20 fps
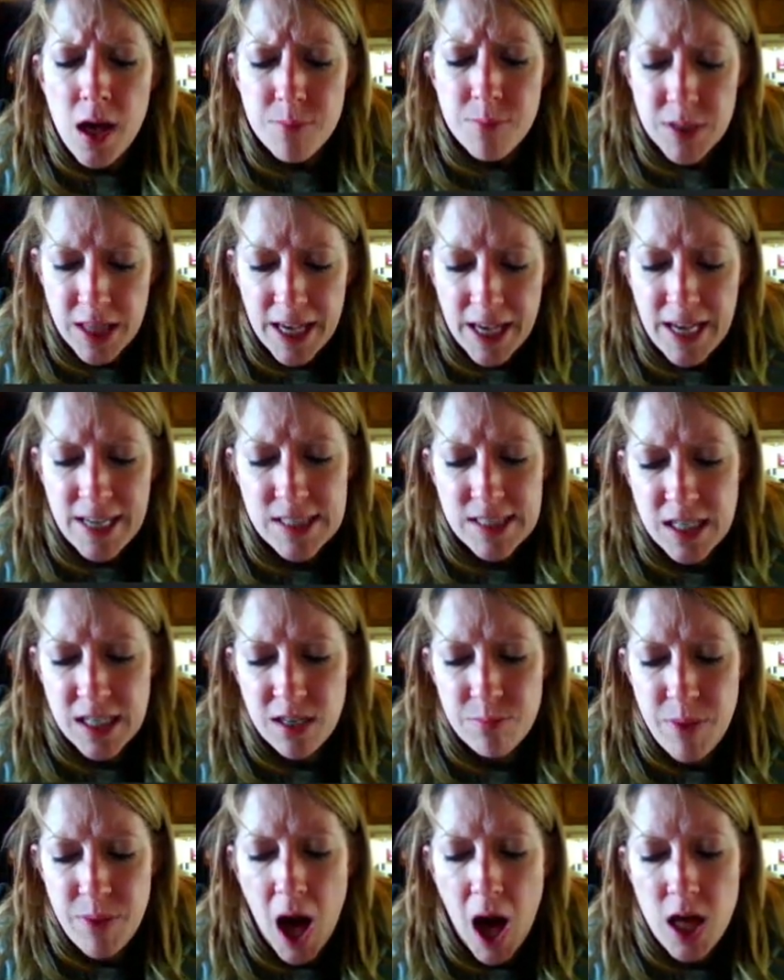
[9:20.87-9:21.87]
Plants
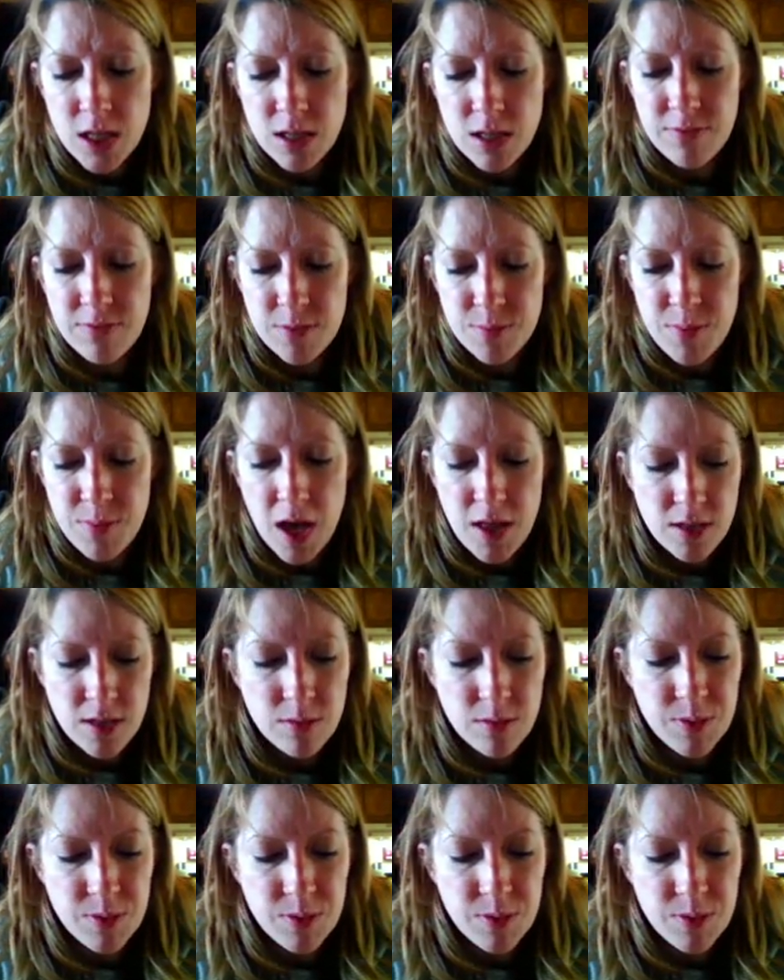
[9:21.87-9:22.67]
need pollen from other